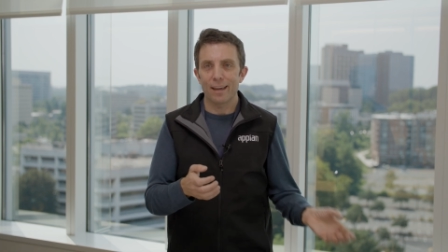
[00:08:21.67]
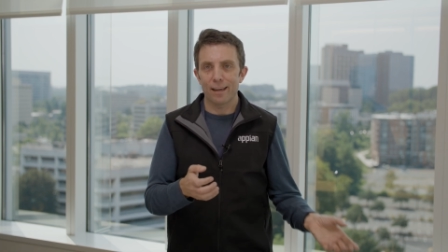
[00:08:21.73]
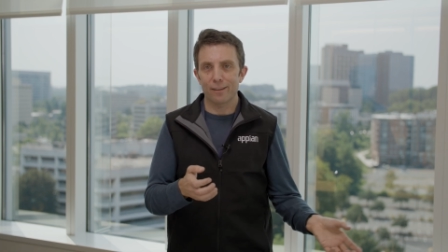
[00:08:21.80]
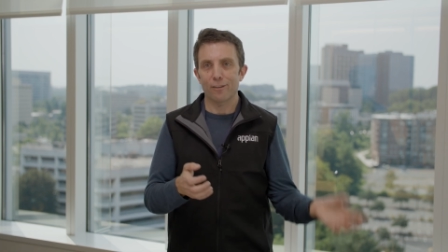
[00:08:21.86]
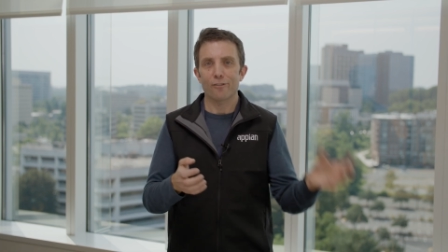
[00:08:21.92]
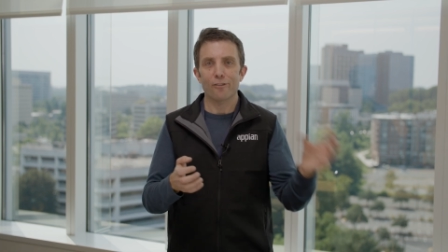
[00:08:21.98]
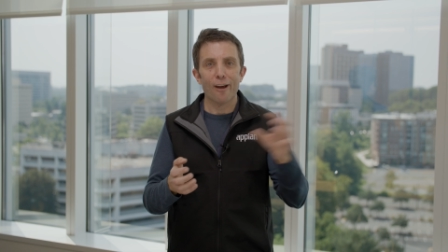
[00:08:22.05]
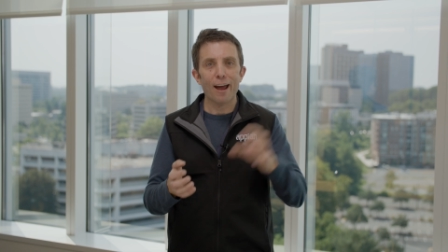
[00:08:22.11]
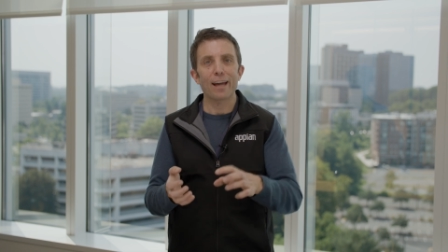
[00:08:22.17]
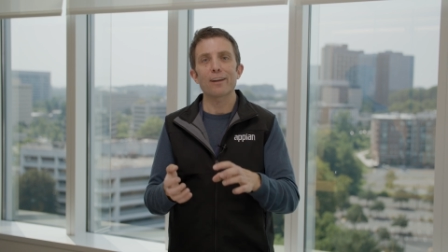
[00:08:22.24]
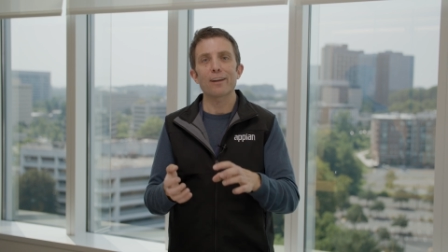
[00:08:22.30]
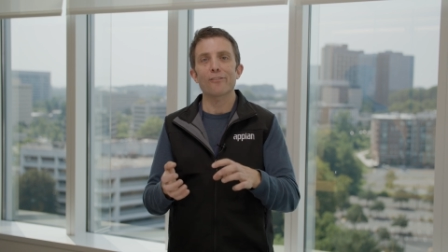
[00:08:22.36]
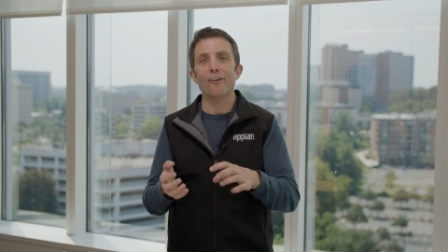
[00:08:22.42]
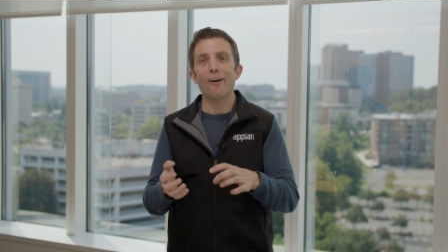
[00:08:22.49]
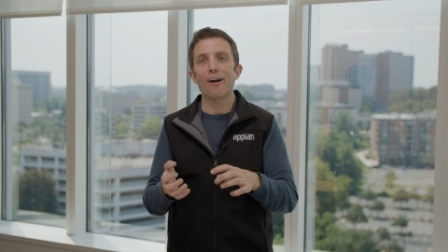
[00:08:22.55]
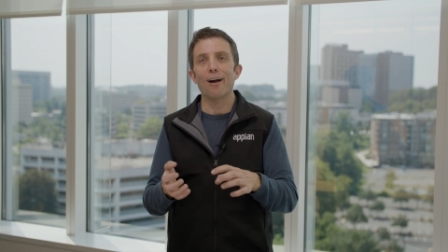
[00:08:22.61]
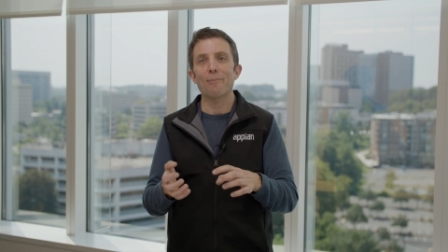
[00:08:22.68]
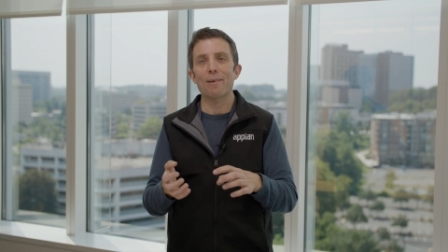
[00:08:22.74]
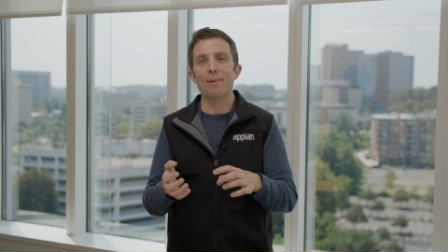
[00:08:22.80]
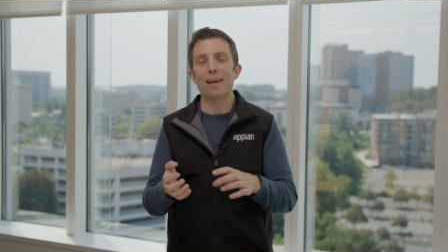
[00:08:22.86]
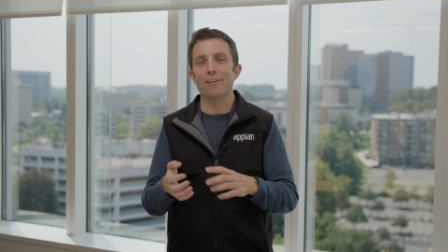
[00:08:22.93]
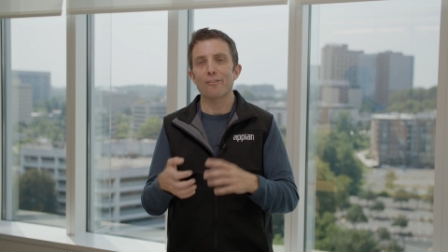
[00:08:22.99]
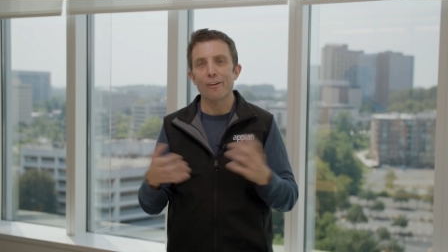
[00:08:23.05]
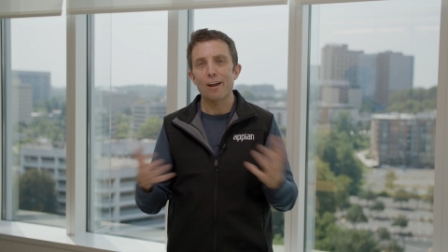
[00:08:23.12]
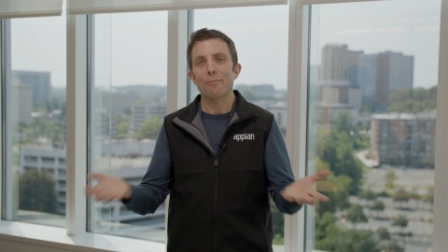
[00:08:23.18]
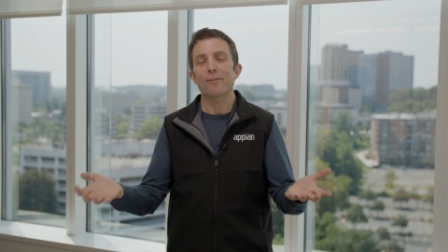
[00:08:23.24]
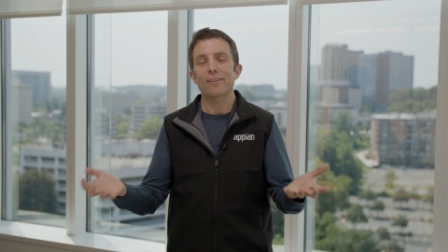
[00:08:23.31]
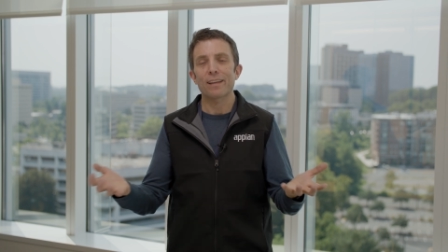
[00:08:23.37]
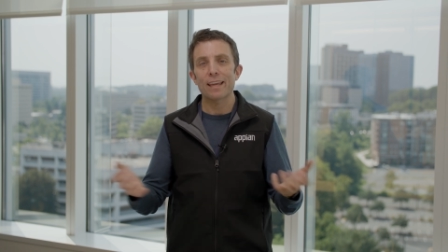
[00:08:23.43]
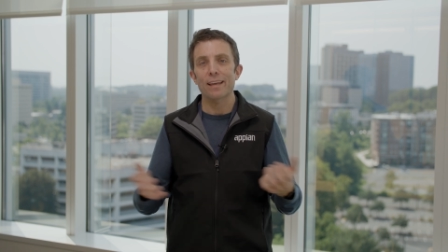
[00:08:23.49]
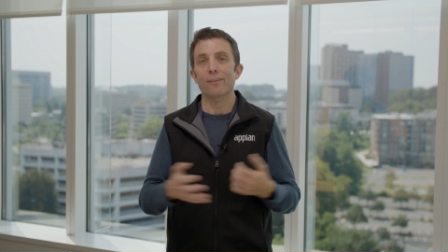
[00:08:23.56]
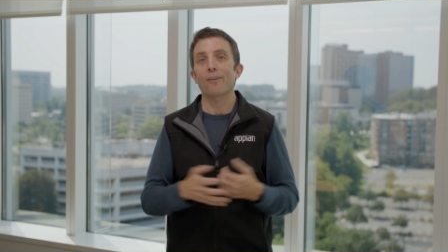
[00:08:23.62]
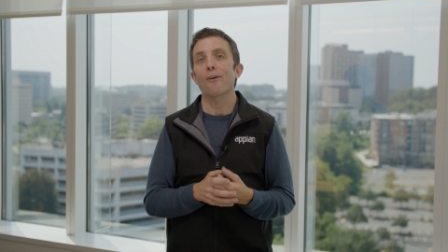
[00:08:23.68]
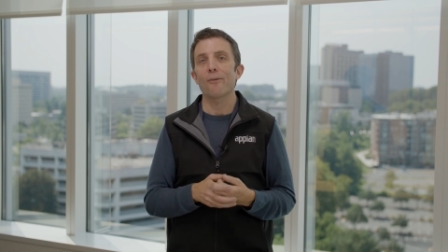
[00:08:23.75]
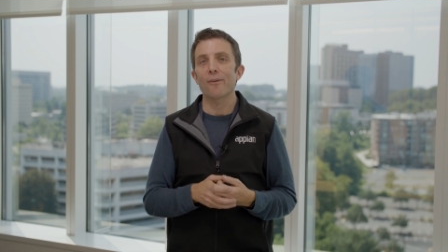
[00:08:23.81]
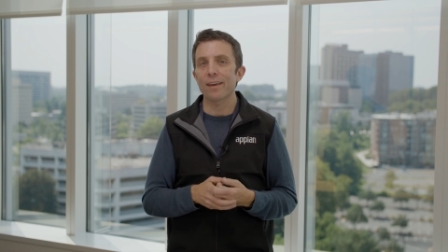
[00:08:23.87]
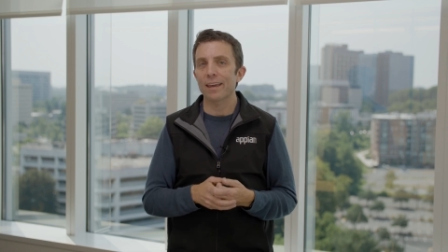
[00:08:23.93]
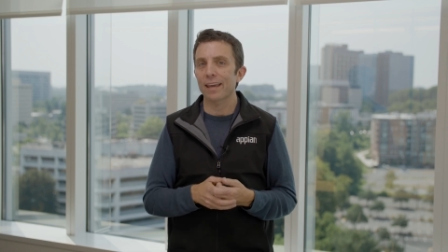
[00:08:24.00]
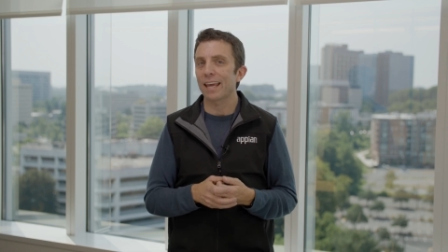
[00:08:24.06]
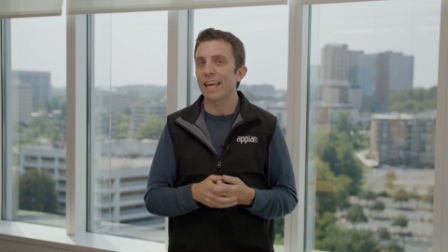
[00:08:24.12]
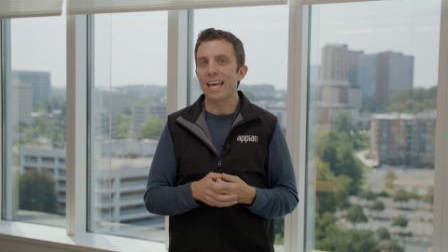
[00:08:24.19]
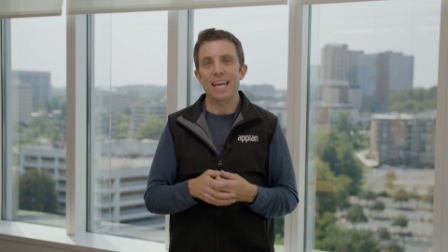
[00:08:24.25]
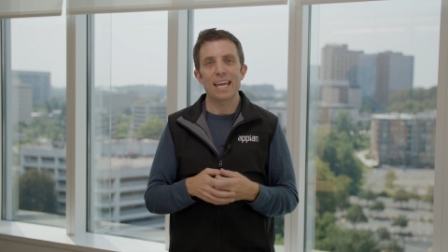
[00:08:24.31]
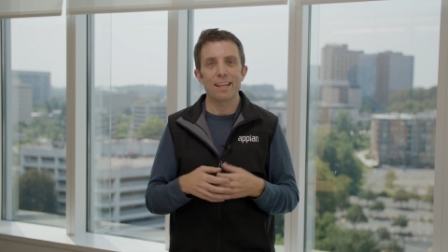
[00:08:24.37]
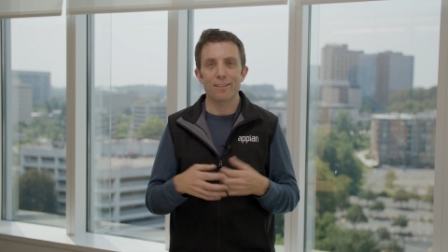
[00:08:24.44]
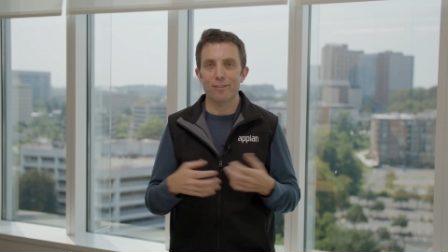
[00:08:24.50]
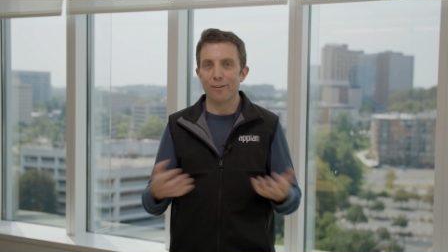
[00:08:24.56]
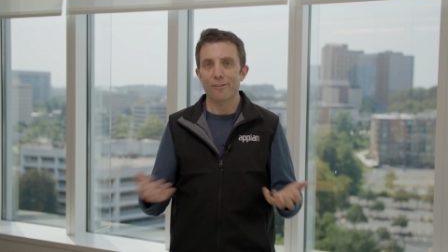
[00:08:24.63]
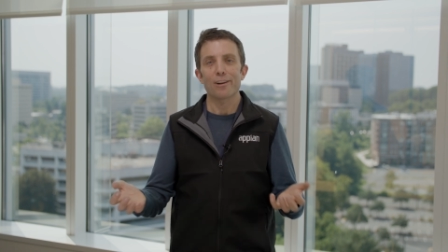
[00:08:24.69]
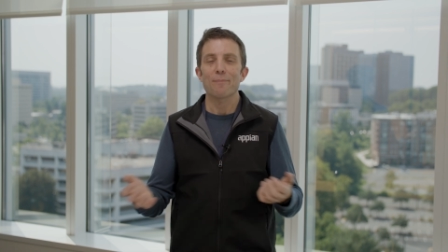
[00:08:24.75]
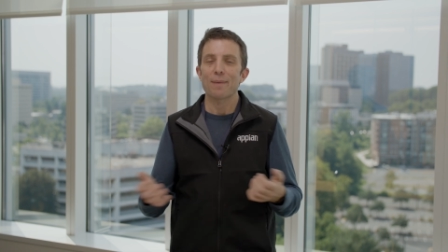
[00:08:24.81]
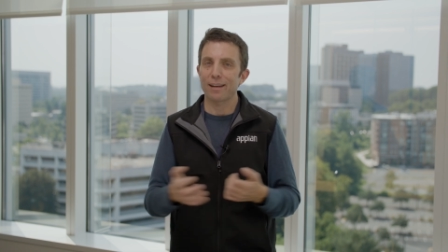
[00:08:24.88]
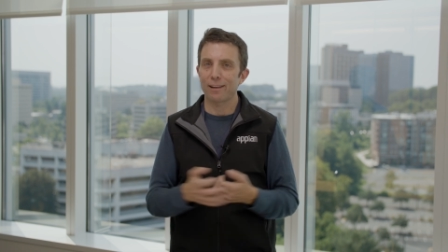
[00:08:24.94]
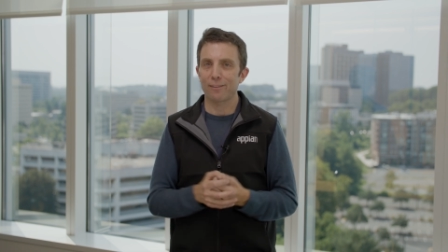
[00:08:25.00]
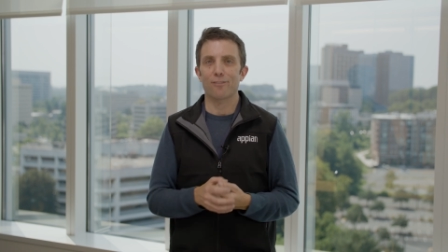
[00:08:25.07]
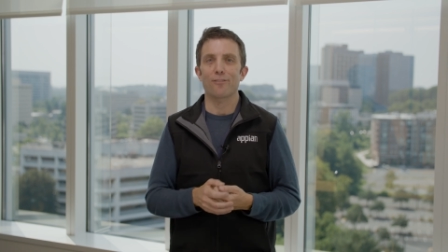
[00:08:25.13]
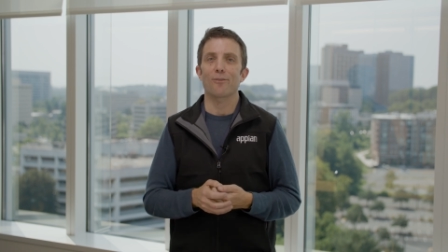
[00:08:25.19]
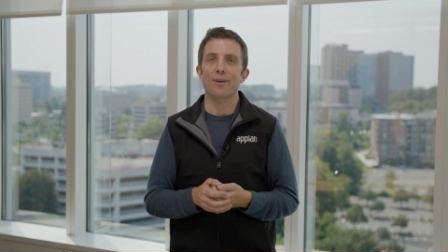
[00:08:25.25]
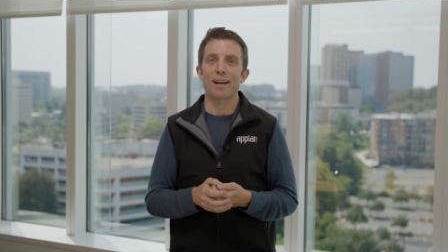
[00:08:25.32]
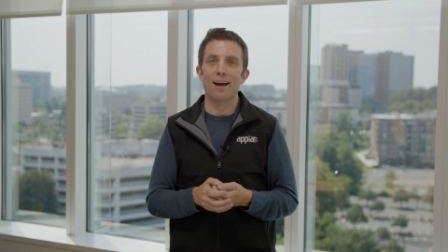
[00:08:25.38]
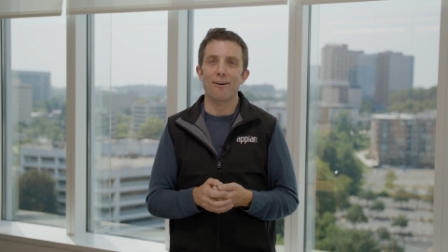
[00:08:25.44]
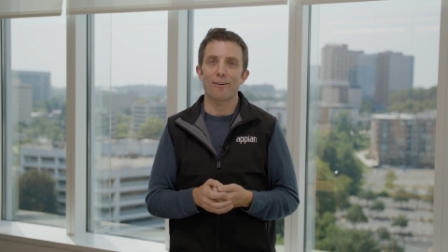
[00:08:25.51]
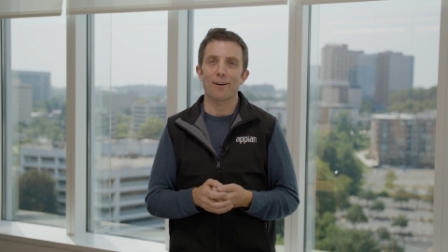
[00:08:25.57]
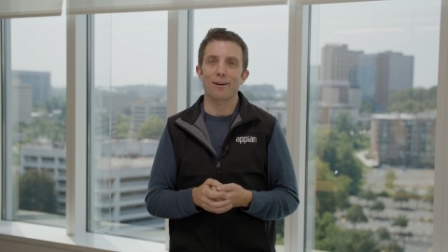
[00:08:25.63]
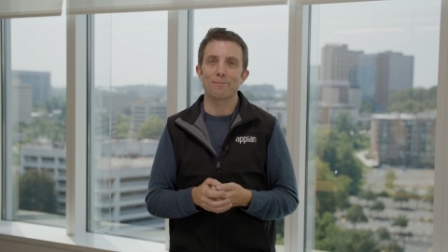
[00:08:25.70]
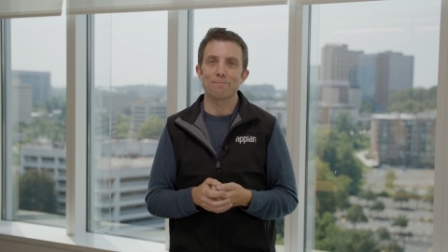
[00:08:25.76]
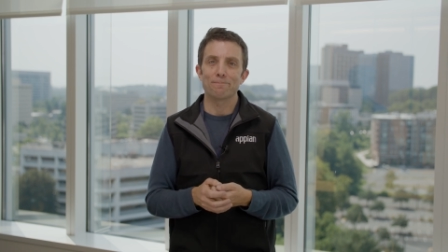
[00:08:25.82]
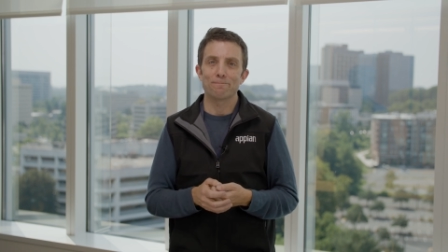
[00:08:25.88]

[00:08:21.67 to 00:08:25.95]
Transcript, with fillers: it's a drag and drop, and you're able to get going in 30 minutes to an hour.